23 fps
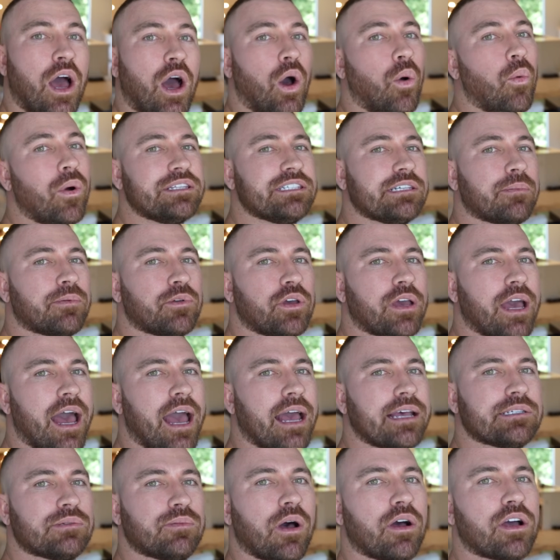What's up, you
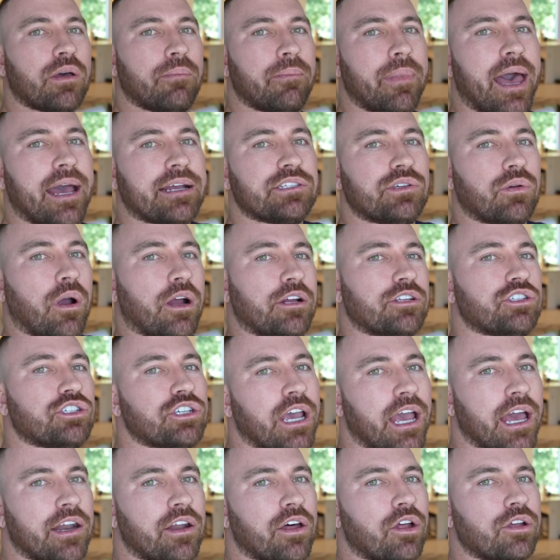guys? Welcome back to our
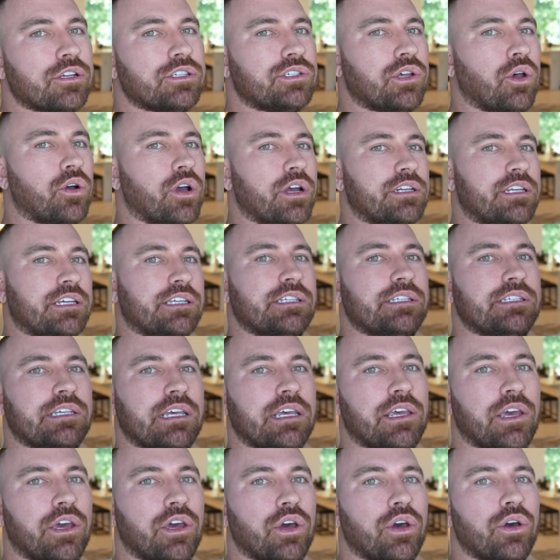channel. So good to
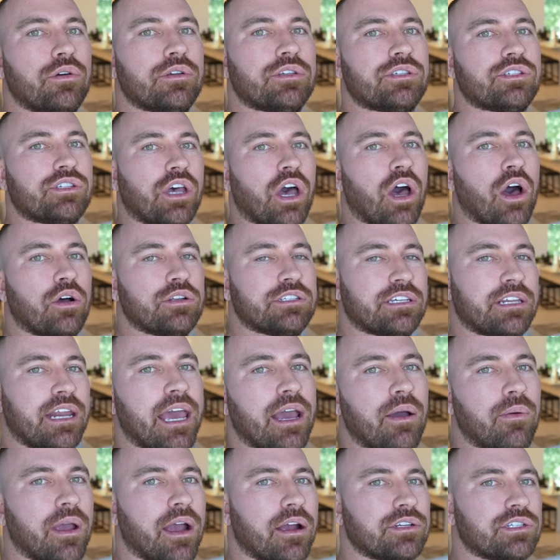see you. So today
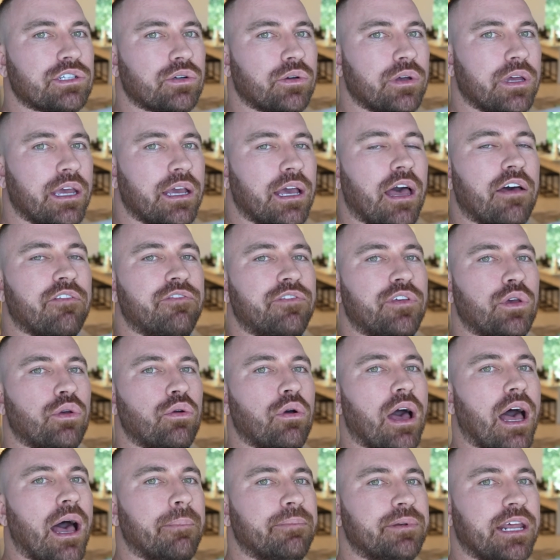we are doing a few
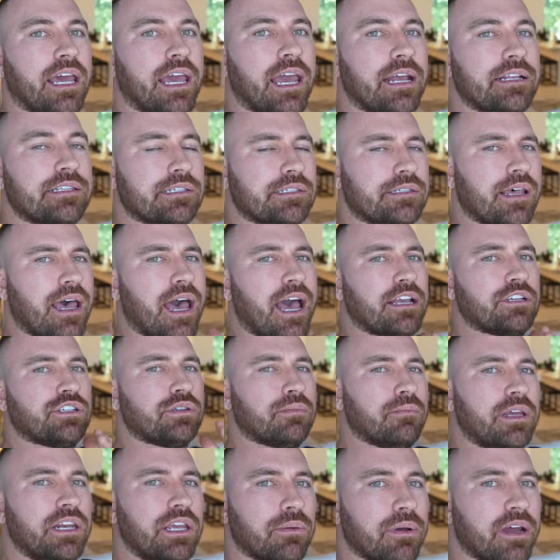updates slash
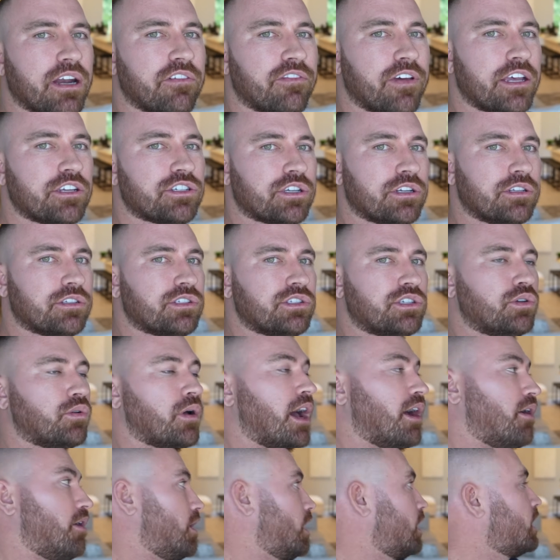mini renovations to
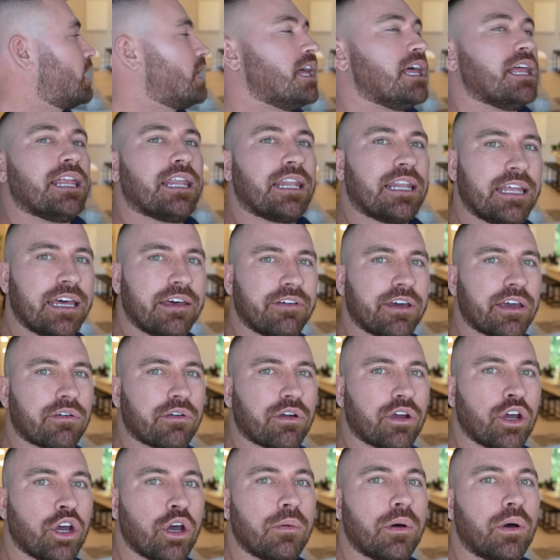our living
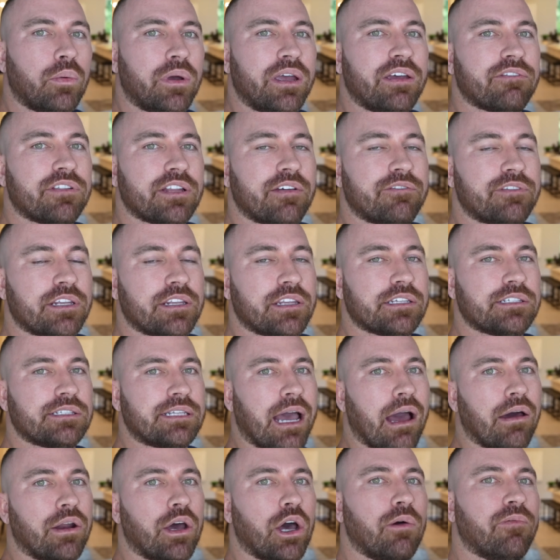room. We've lived in this
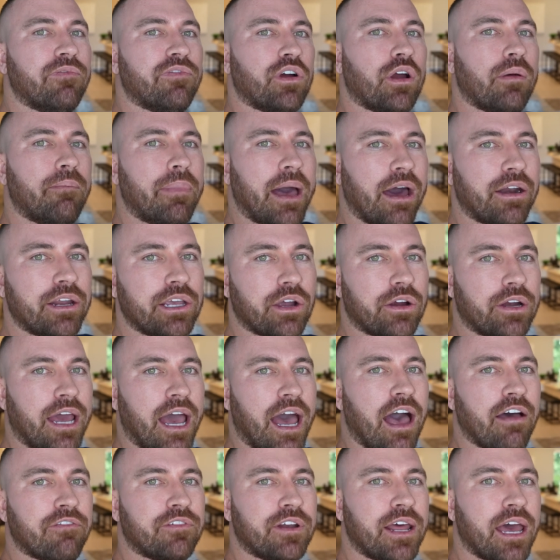townhome for about 1.5
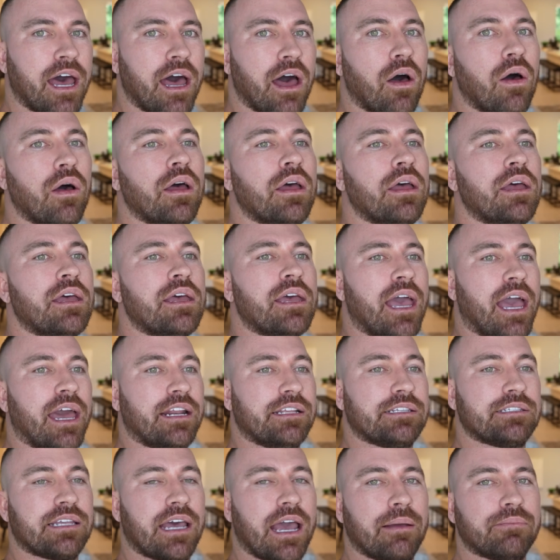years now, and
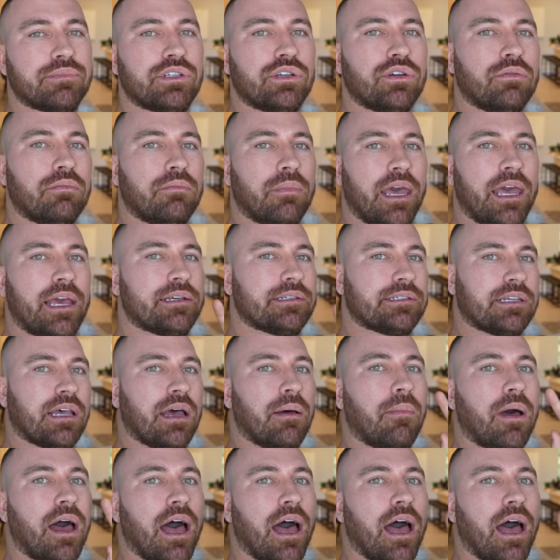it's time to make some